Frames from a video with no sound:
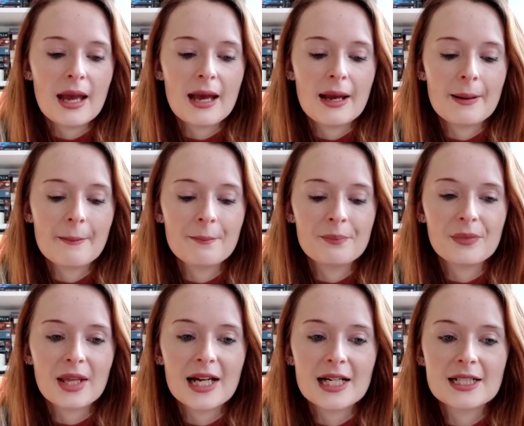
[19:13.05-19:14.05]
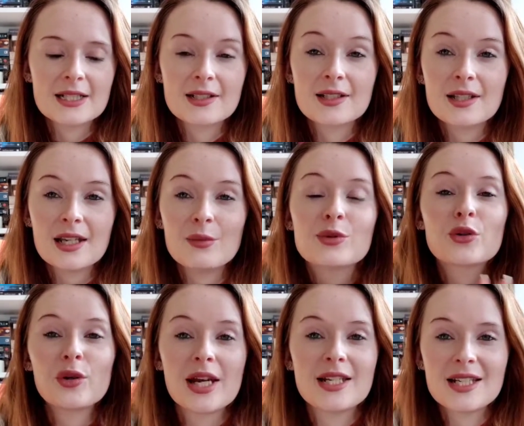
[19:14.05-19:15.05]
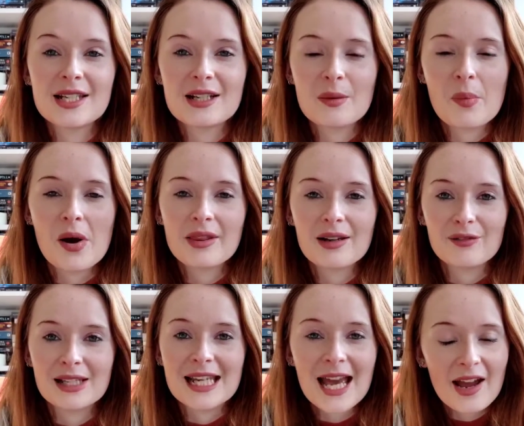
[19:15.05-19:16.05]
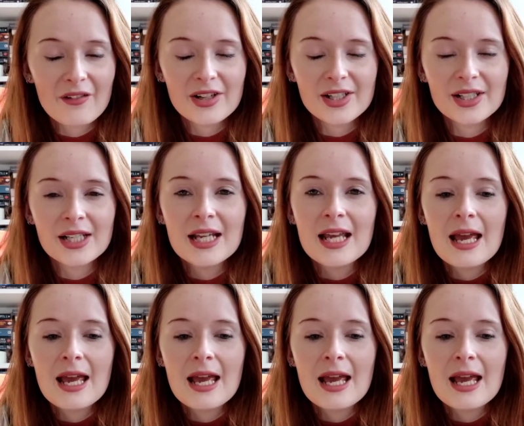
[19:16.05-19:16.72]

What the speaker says: And it was created by the lovely Karen.